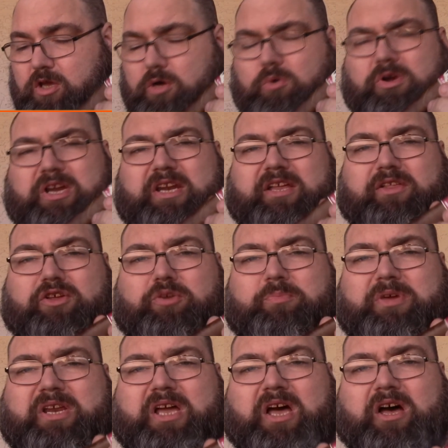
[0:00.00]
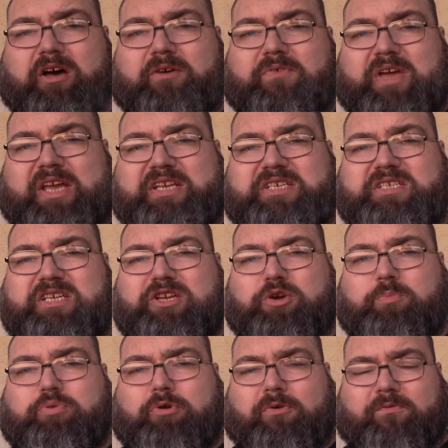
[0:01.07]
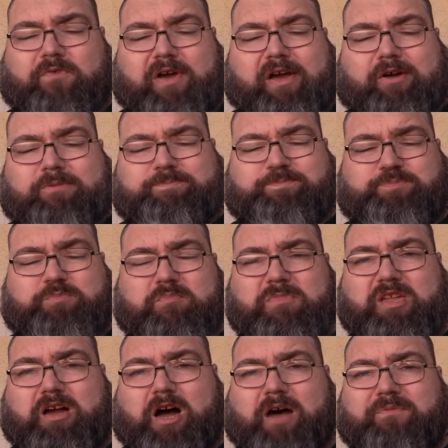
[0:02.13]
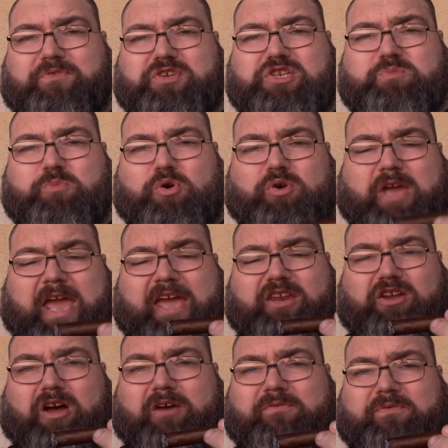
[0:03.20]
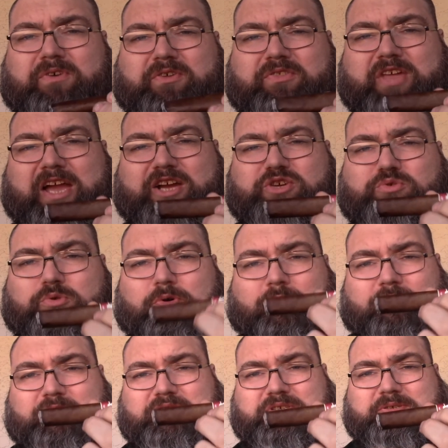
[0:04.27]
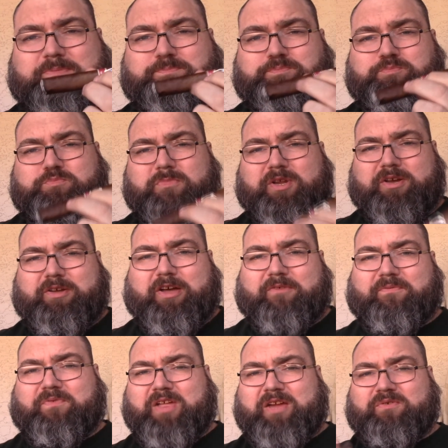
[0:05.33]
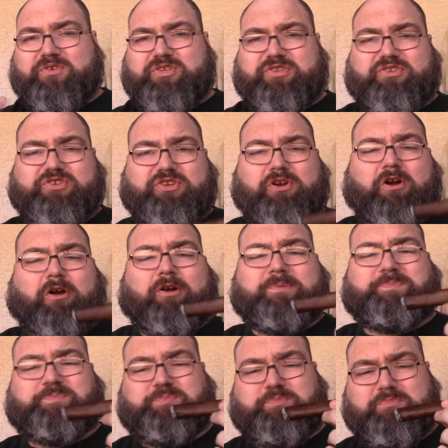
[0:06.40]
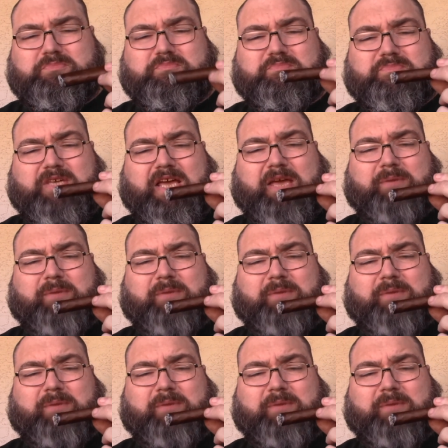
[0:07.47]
We're getting a little bit of a cedar profile off the smoke and off of the actual uh, flavors of the cigar. I